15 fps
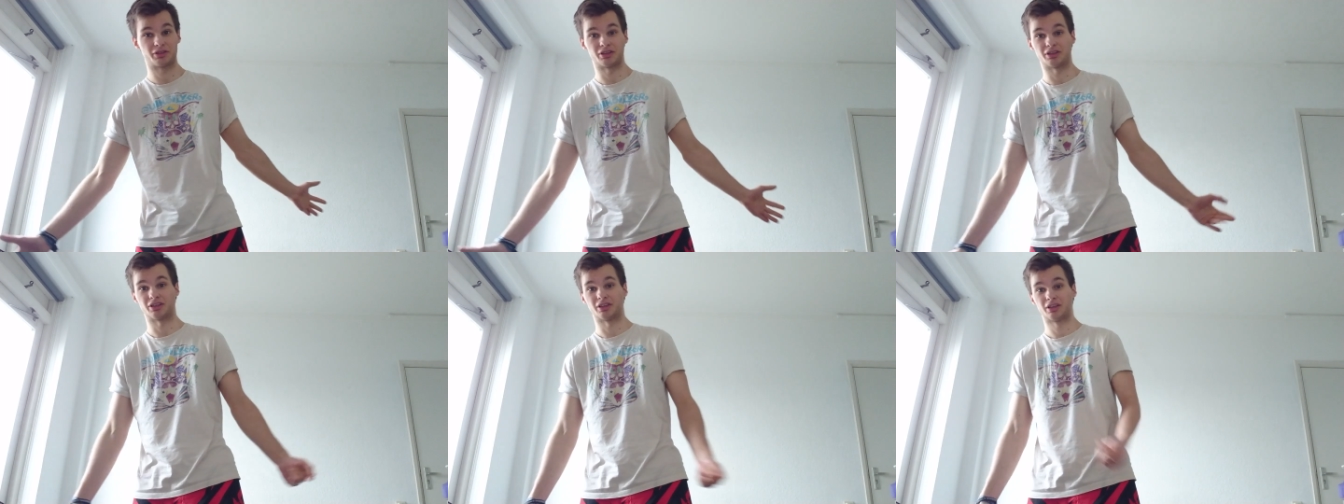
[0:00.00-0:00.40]

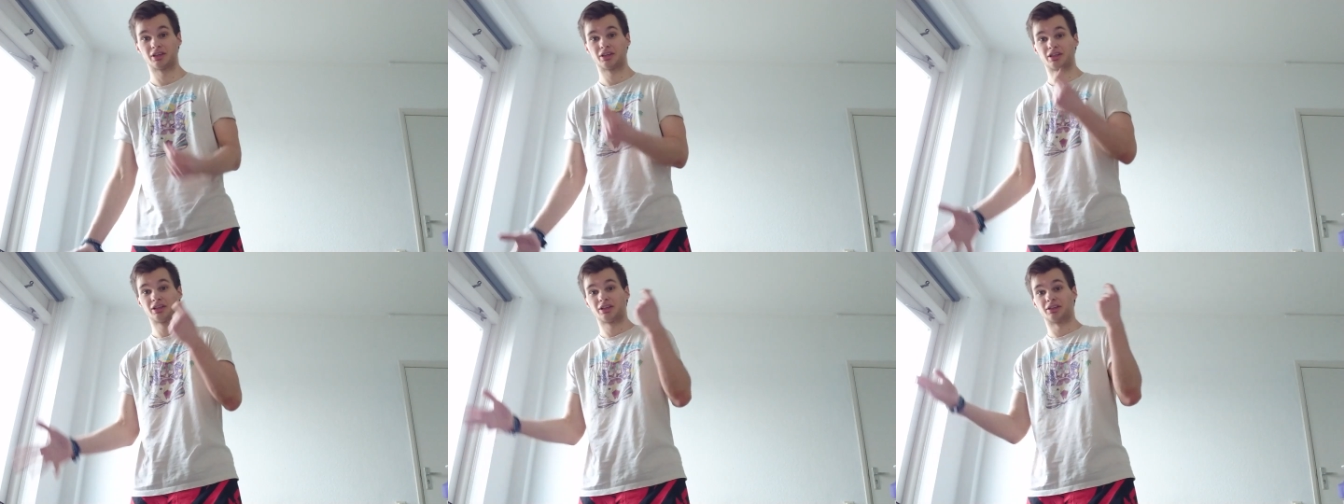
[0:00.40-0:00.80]
the
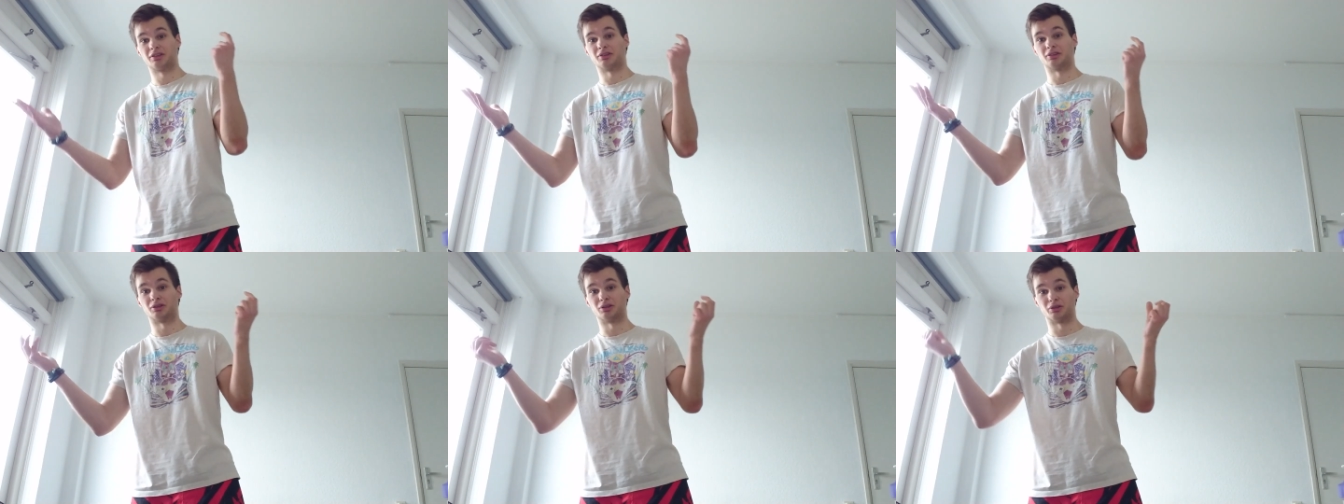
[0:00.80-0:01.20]

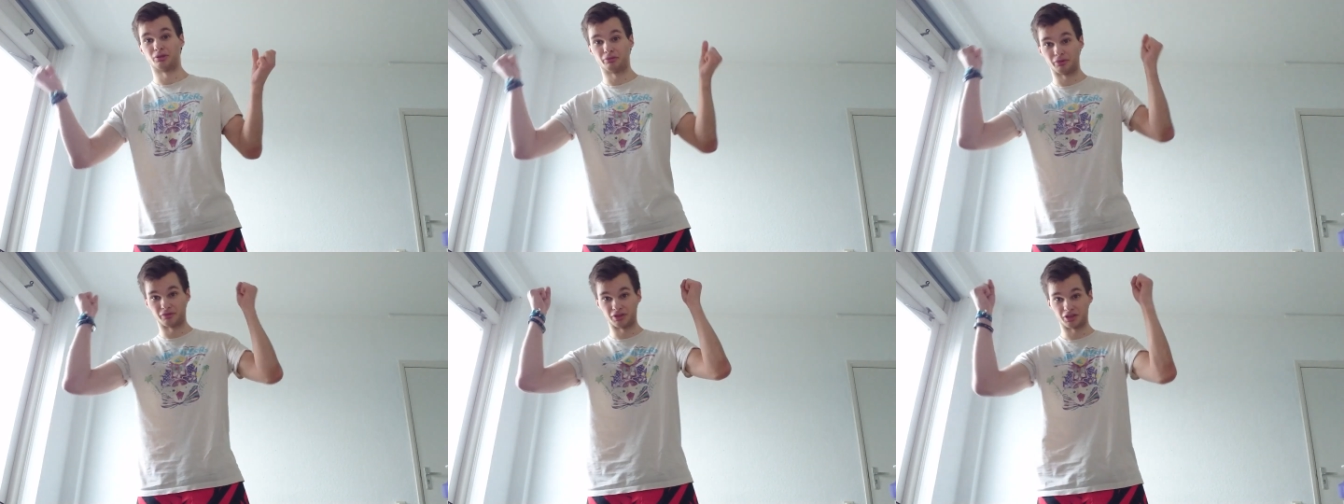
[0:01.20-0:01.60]

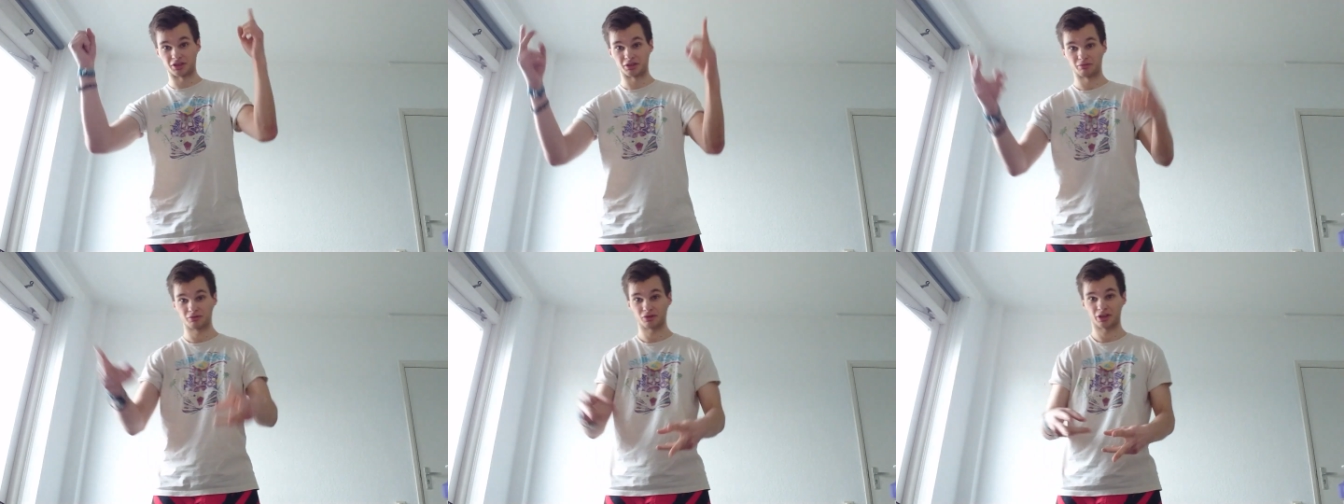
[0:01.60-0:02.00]

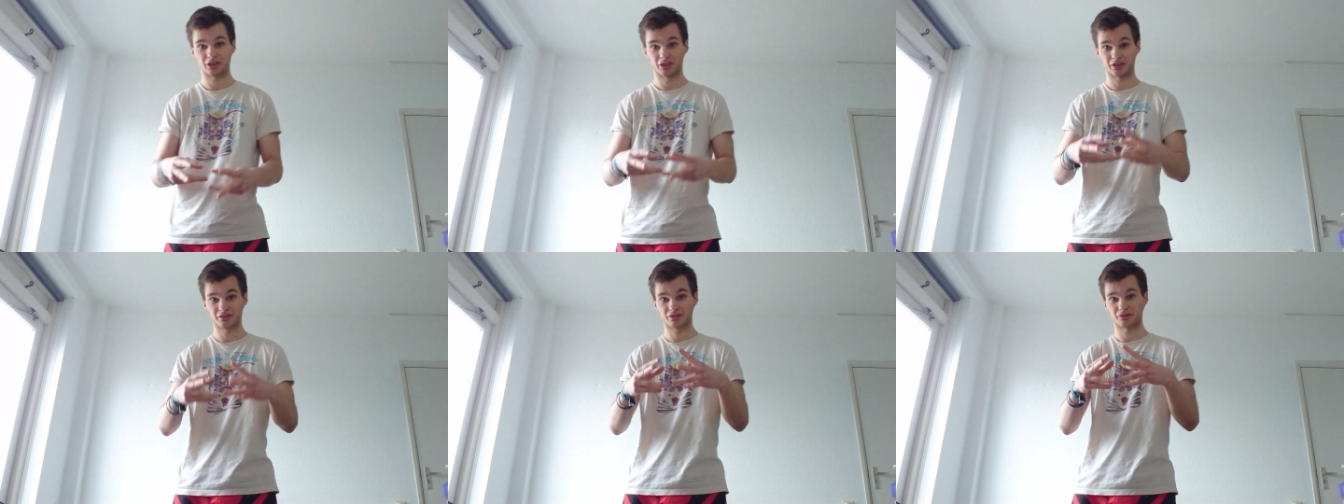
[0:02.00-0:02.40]
gym
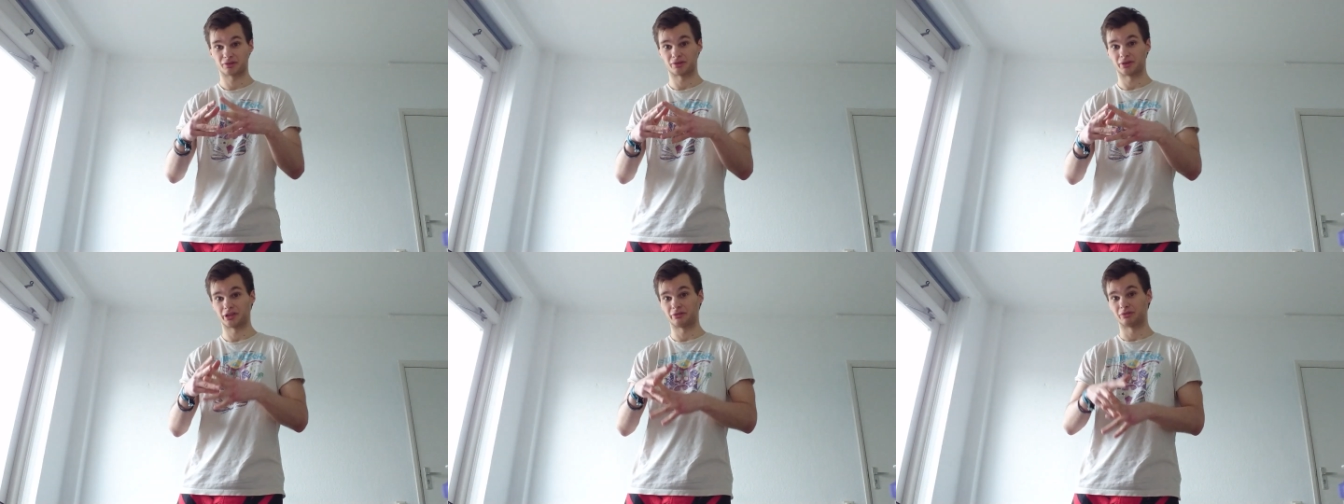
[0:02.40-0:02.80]
trainings,
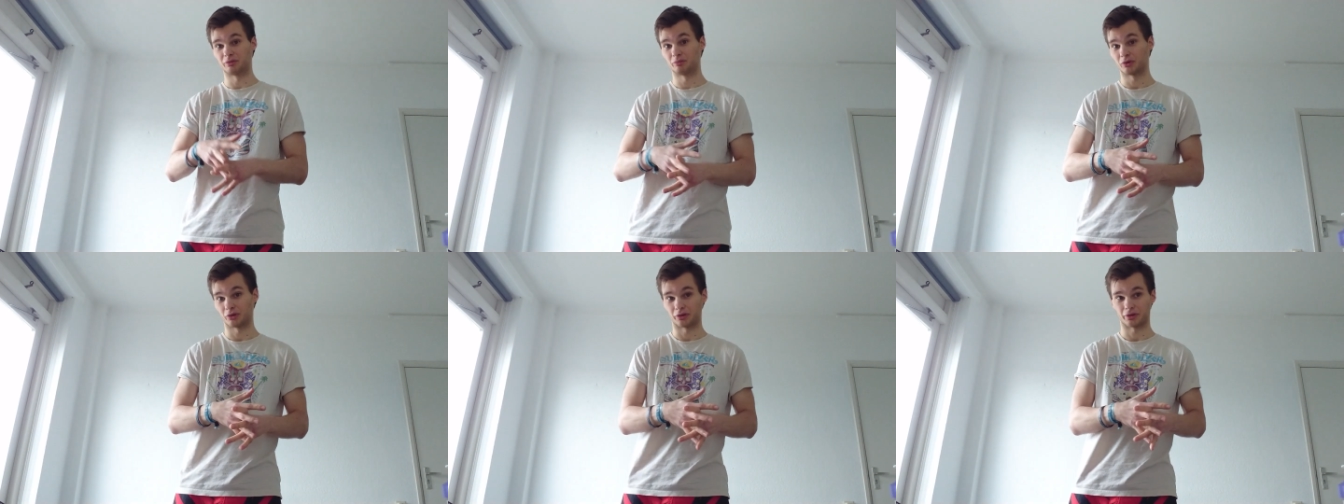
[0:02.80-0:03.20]
or even
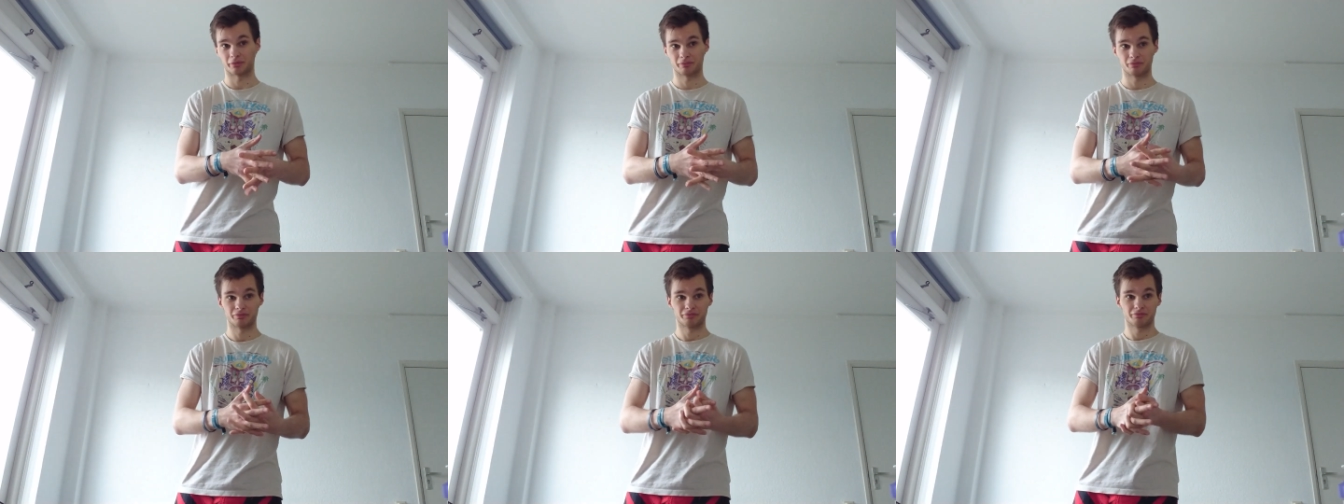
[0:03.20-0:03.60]
more.
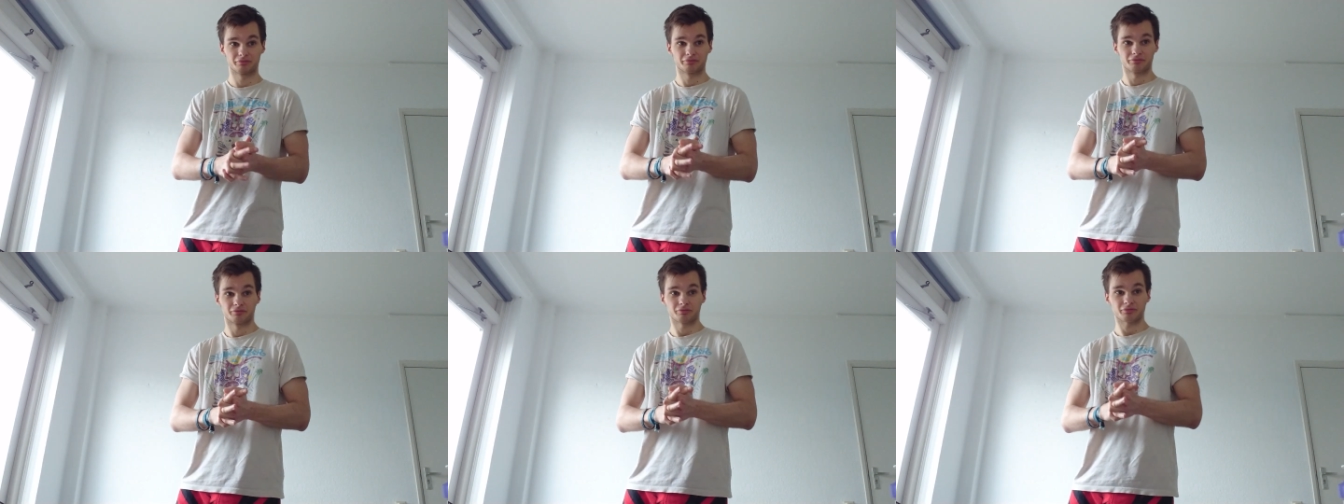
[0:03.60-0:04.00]

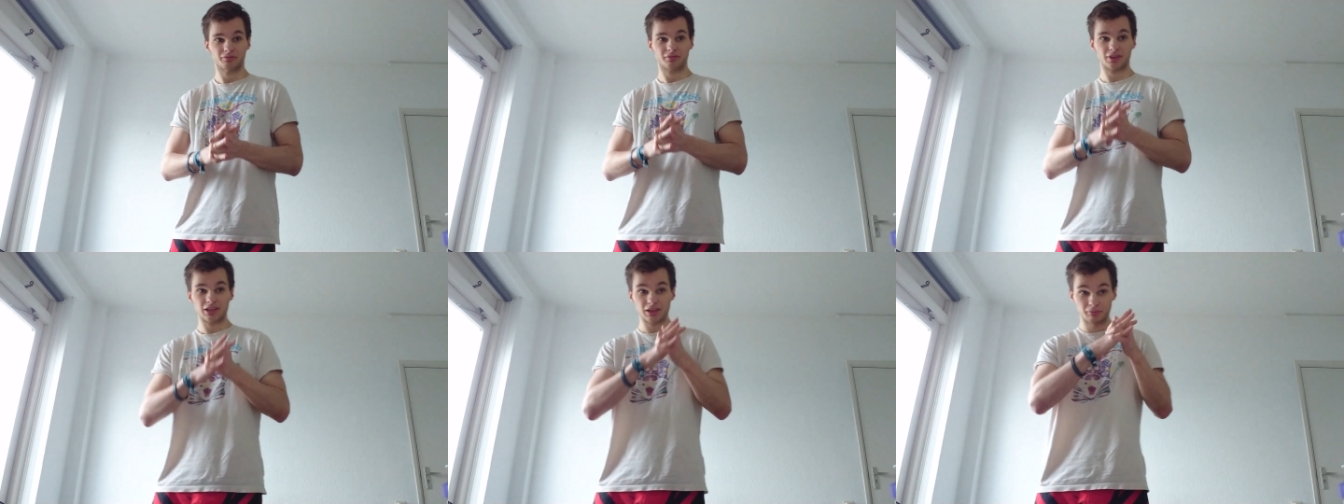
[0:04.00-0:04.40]

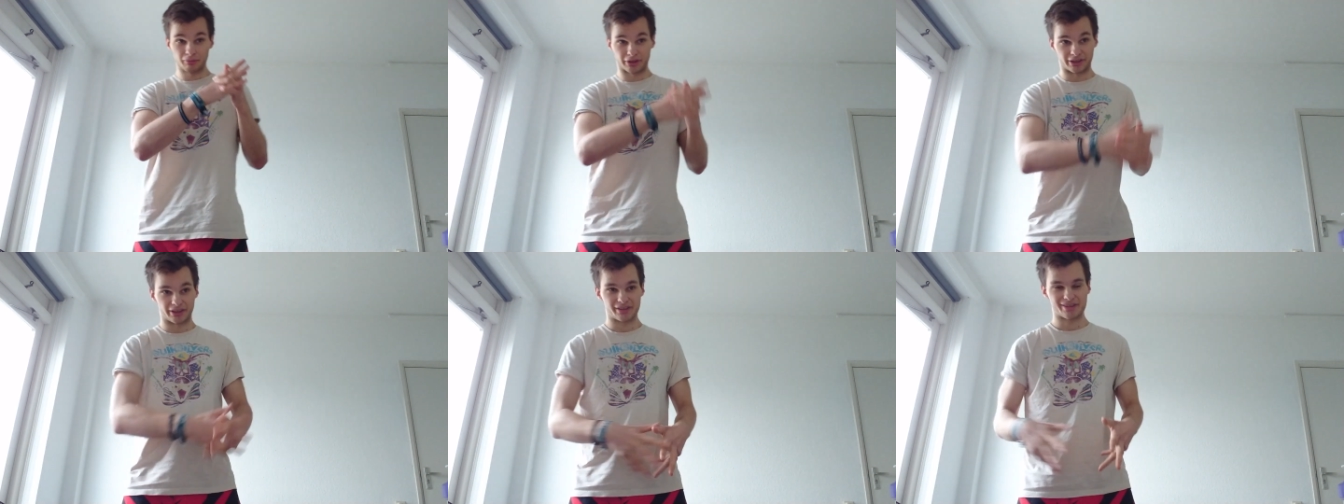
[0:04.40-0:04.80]

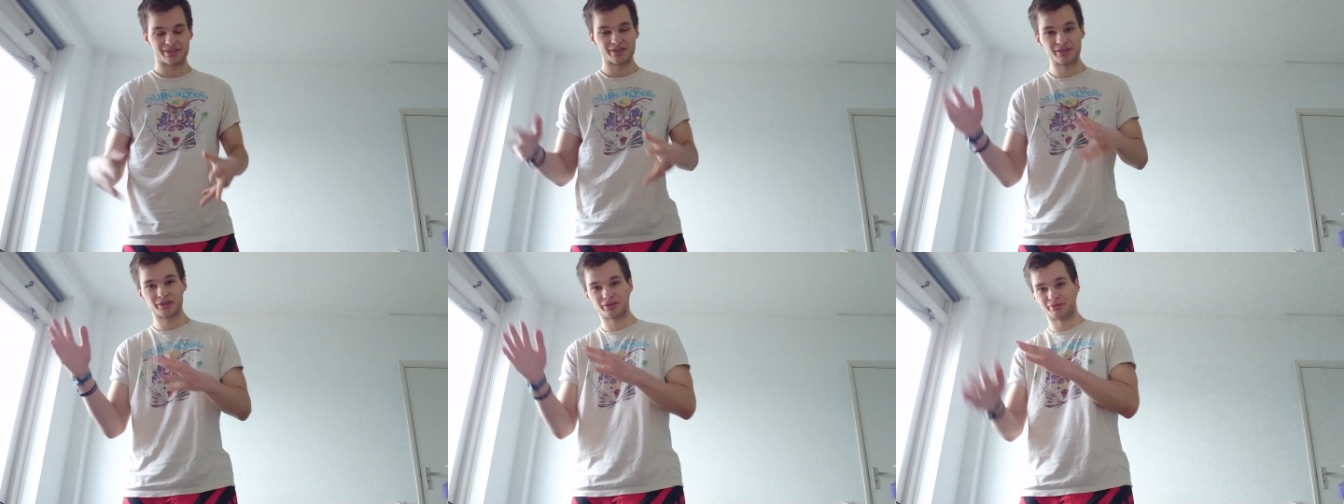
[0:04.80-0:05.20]
But
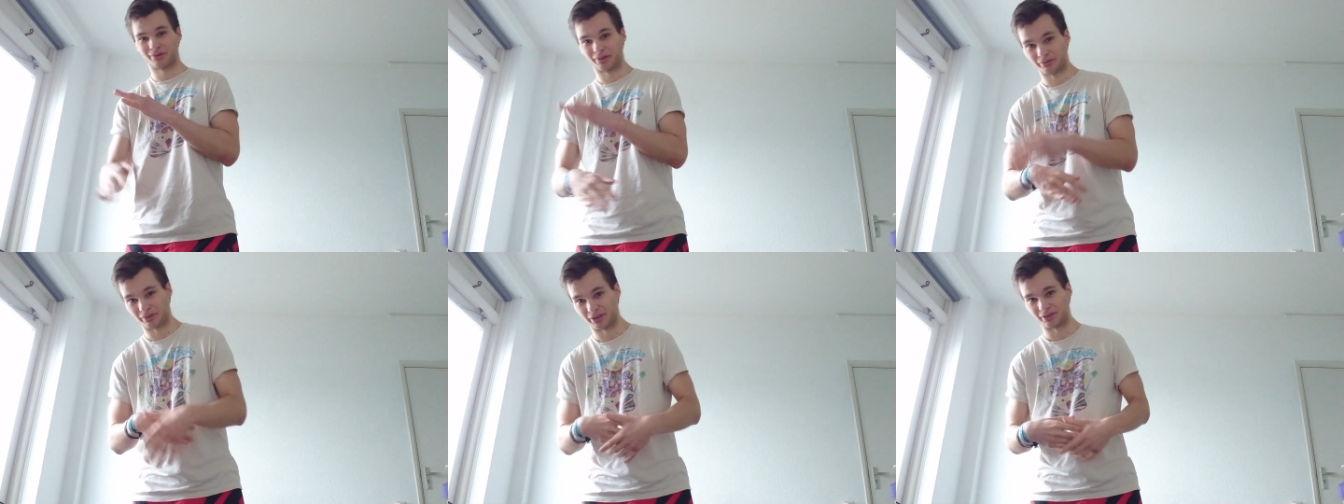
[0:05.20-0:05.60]
that's not
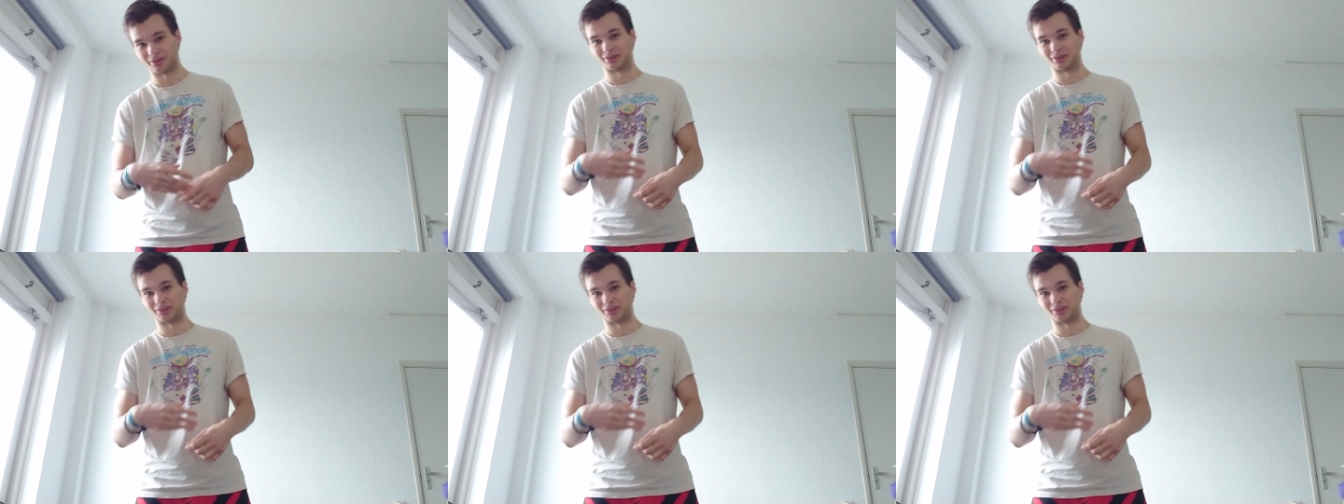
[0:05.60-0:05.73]
what we're